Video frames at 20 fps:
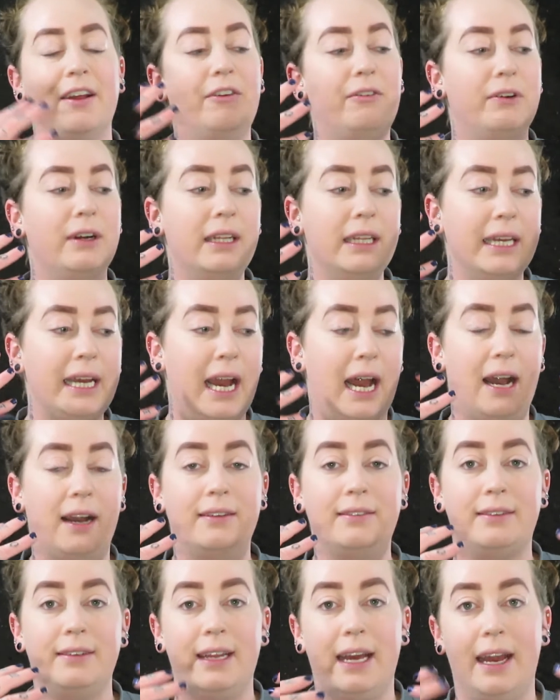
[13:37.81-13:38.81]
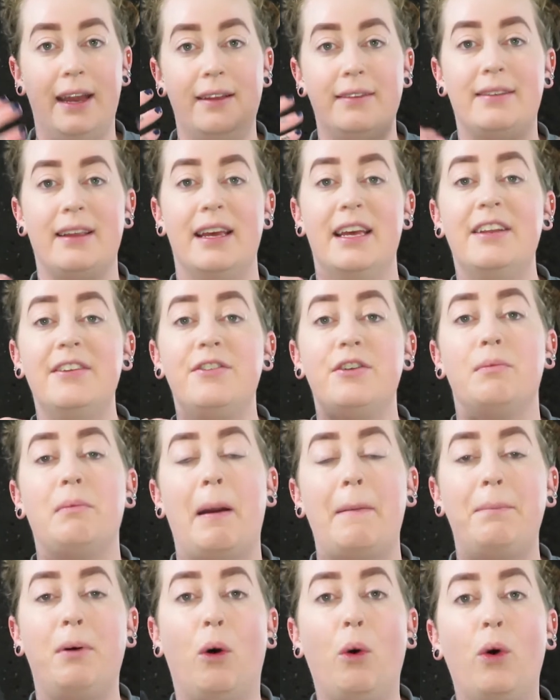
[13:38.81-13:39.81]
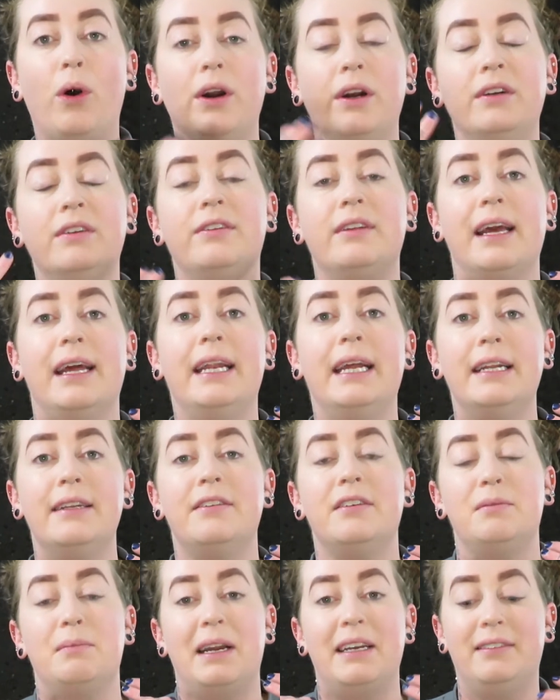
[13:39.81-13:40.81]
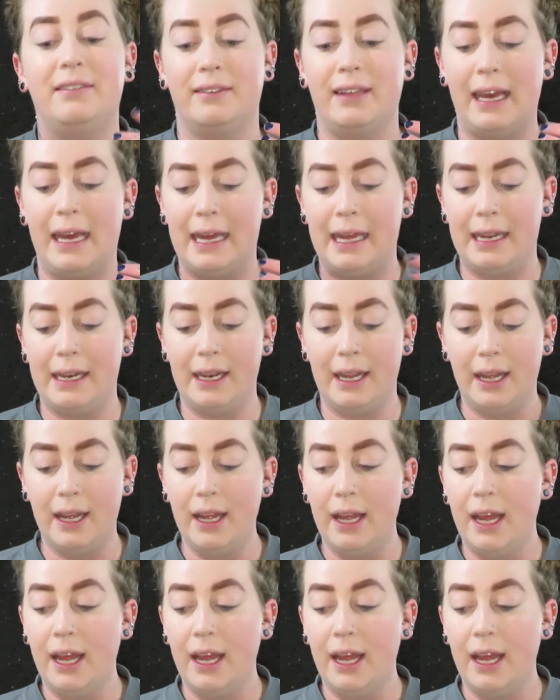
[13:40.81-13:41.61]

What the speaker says: and really oxidize into my pores and into my skin,